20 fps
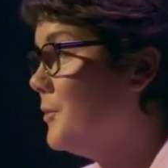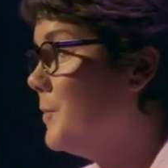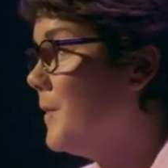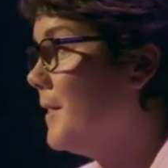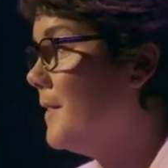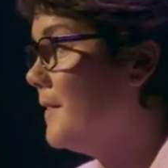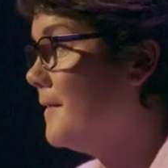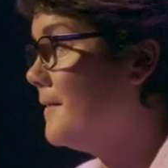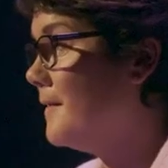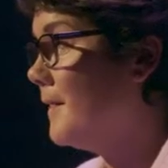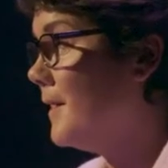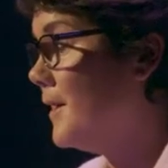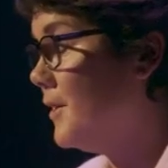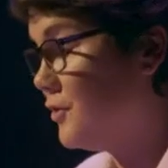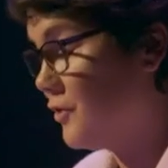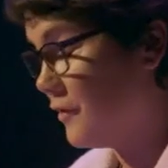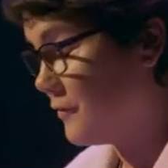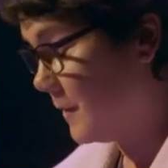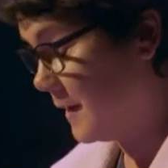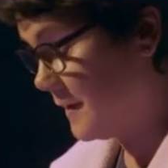because he
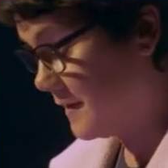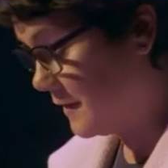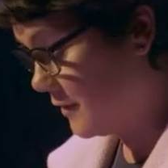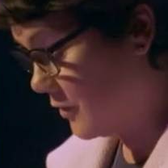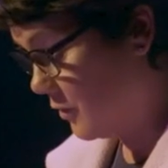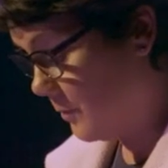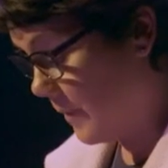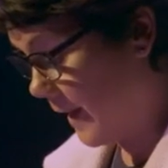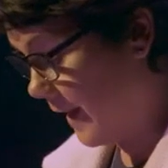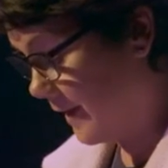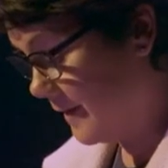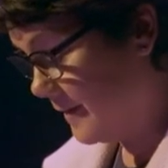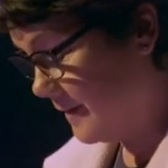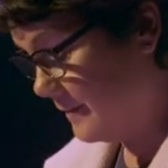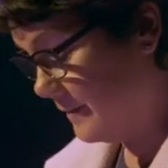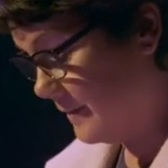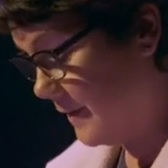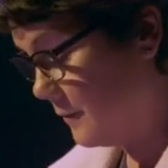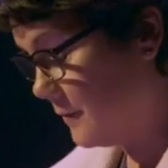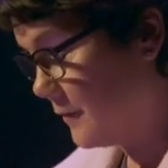just wanted to go back.
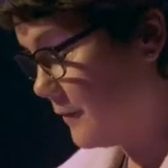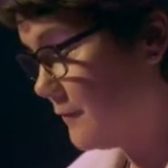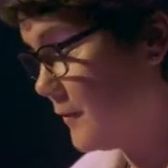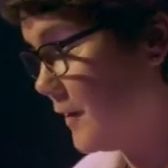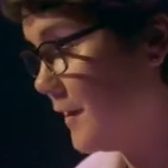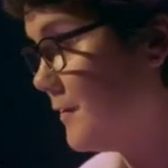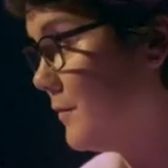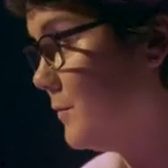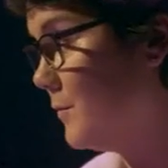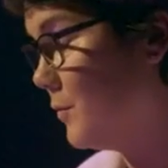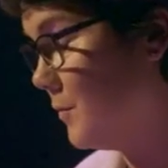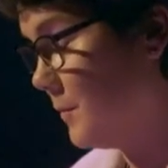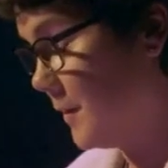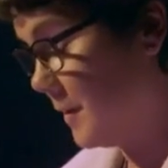He was afraid the room